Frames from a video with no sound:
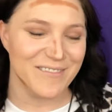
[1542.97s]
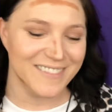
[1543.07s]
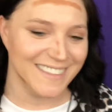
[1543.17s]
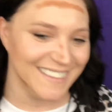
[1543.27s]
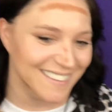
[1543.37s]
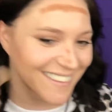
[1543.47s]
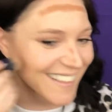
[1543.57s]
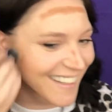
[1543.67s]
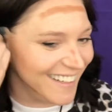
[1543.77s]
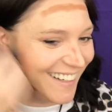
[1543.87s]
it.
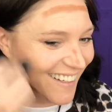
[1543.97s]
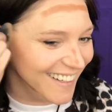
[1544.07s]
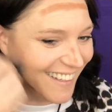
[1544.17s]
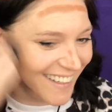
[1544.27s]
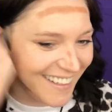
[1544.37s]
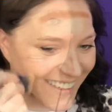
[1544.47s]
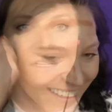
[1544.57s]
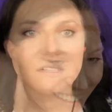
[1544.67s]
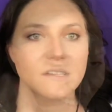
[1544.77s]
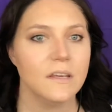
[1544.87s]

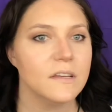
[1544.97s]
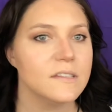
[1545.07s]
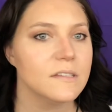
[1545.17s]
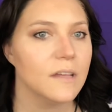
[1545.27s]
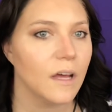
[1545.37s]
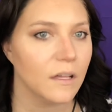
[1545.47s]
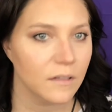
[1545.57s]
See, isn't that